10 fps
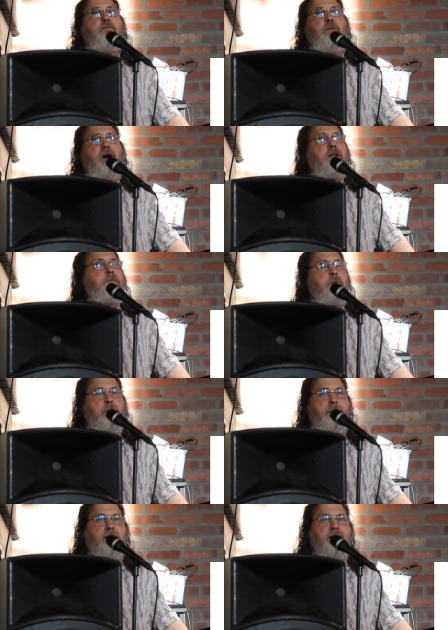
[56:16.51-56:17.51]

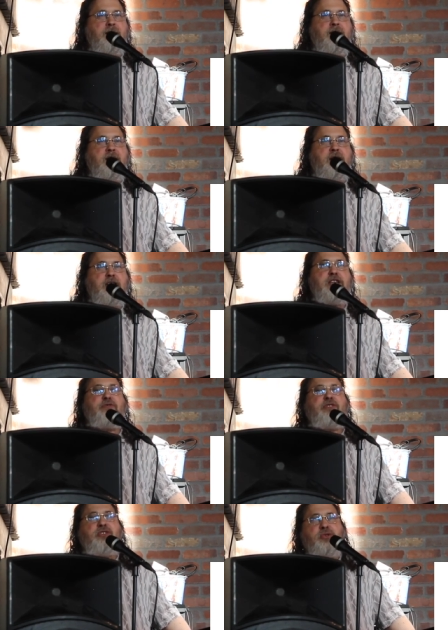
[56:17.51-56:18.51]
but
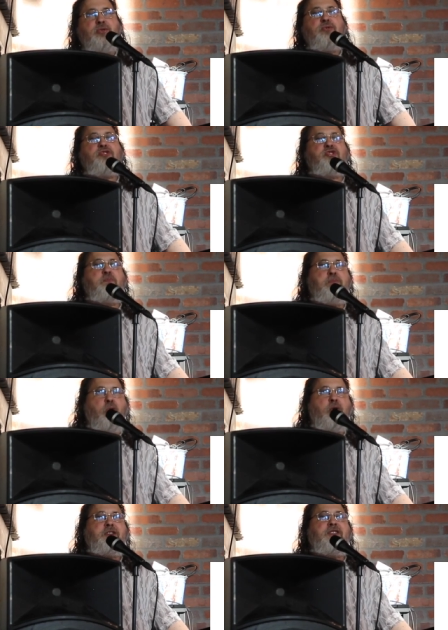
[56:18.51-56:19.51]
if you
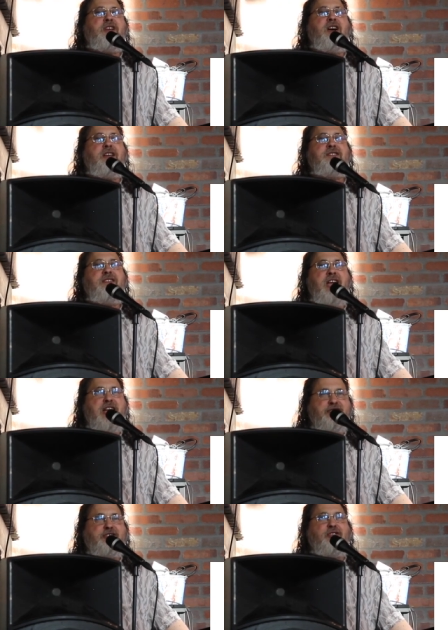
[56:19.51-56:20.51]
support the
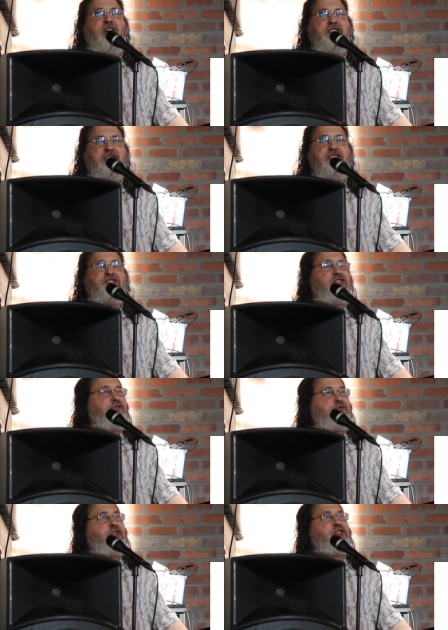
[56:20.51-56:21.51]
ethical ideas of
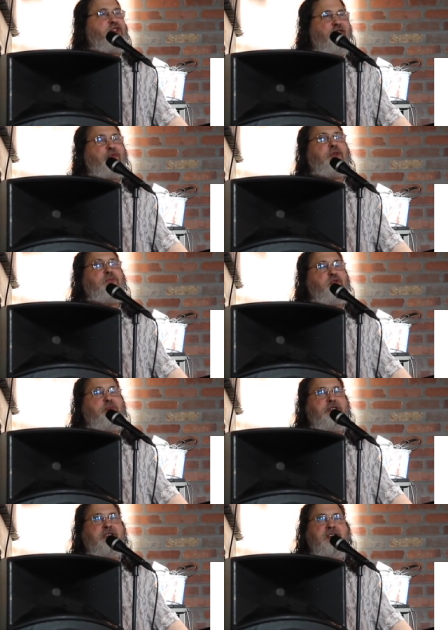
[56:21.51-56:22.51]
the free software
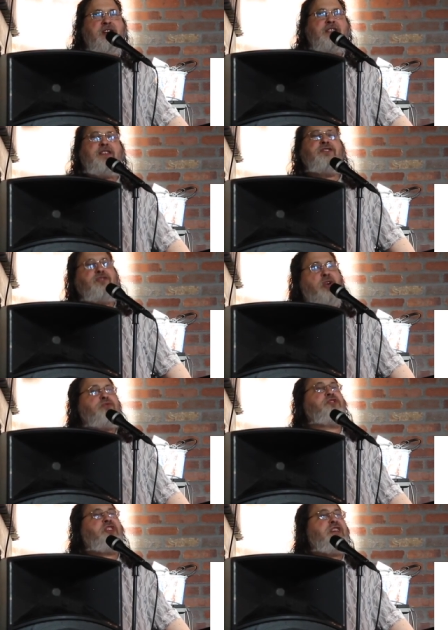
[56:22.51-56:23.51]
movement, then
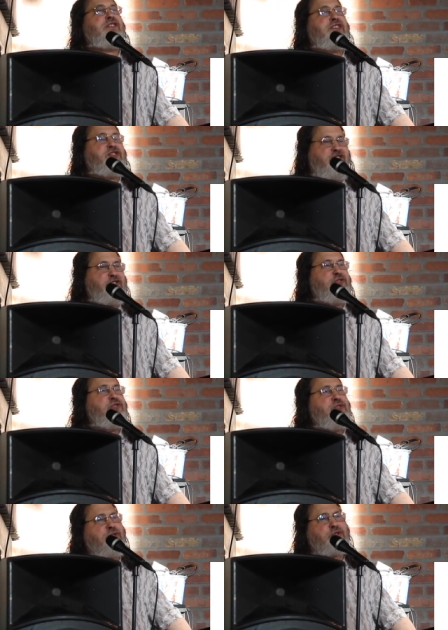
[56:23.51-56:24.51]
don't say things that are
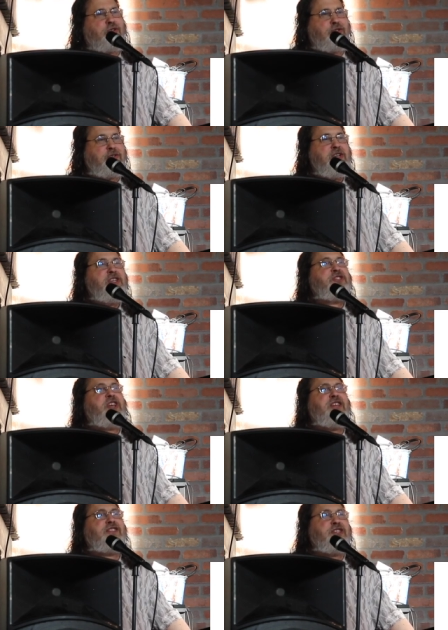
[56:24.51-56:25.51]
neutral.
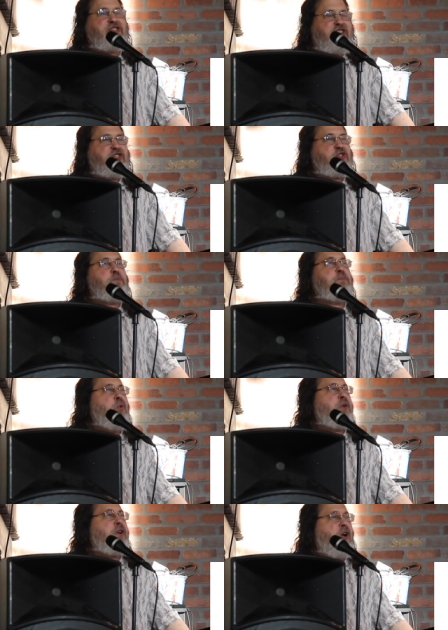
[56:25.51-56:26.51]
Say things that
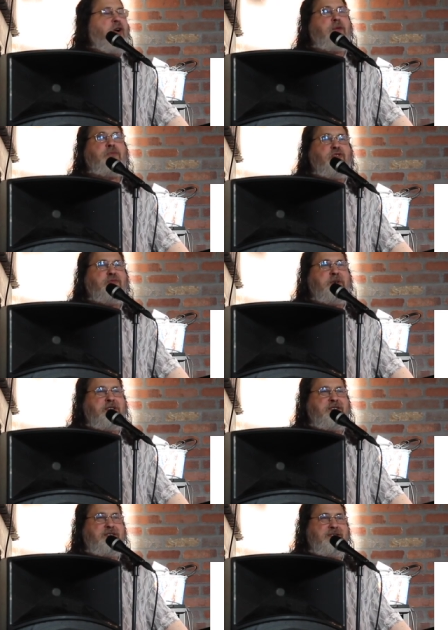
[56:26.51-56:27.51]
support our
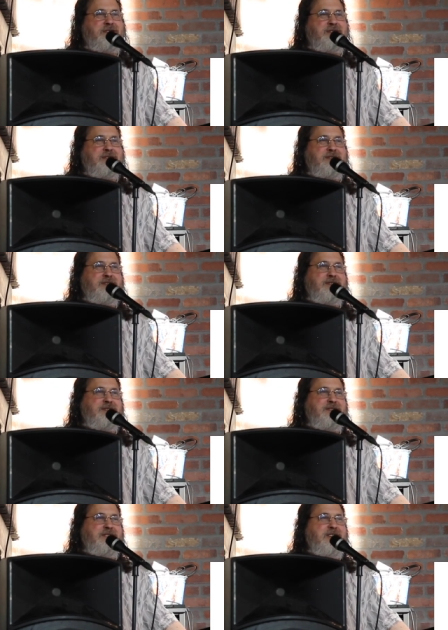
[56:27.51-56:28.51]
movement.
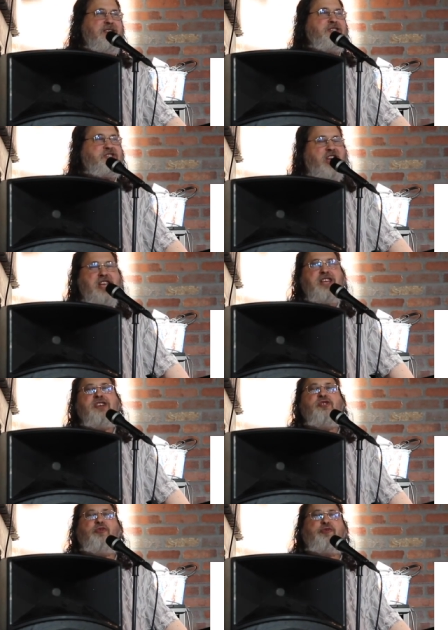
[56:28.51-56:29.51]

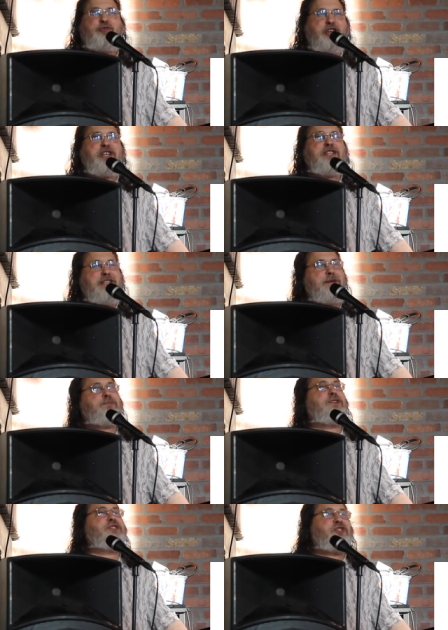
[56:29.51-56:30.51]
Say free
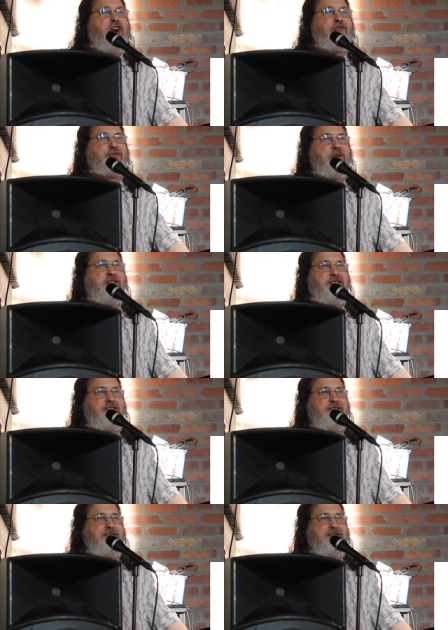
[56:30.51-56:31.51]
Libre software.